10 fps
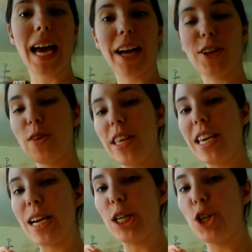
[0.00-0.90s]
I got to
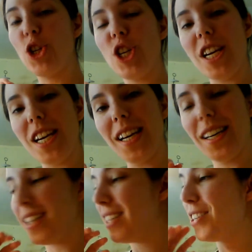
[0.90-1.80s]
the G.
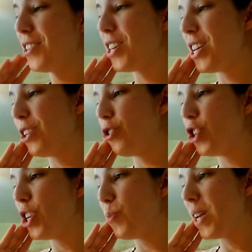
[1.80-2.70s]
This is the
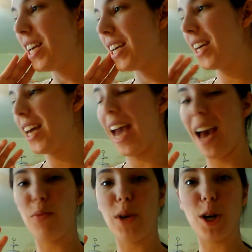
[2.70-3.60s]
G week,
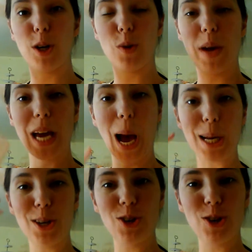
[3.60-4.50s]
and we are doing
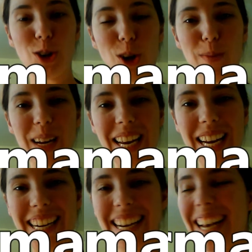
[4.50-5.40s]

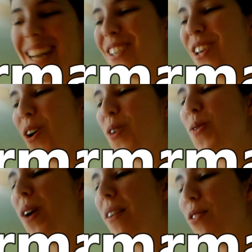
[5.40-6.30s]
Germany.
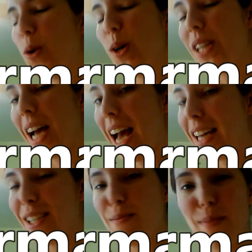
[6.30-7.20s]
So, of course, I
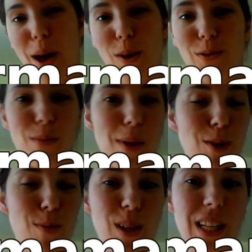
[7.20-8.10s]
asked Mel from
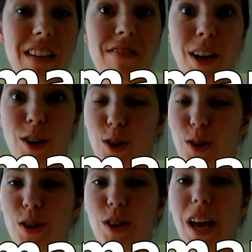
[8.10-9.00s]
Mel's Bookland
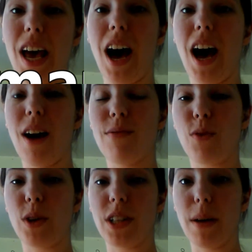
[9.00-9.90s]
Adventures uh,
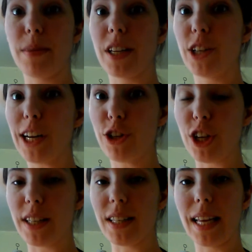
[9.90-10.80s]
for some
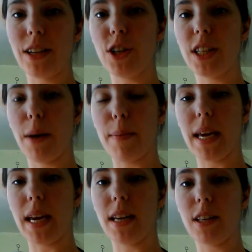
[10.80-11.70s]
suggestions, and she sent
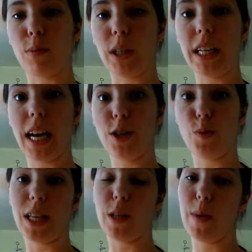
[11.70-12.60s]
me some really
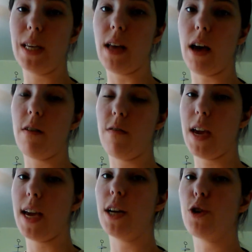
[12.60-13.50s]
nice recipes out of
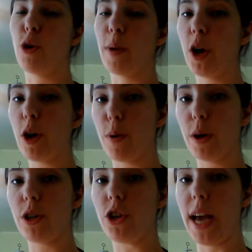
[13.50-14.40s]
a German
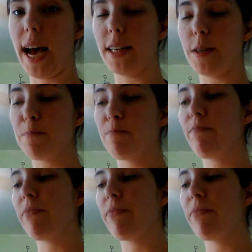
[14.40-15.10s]
cookbook she has.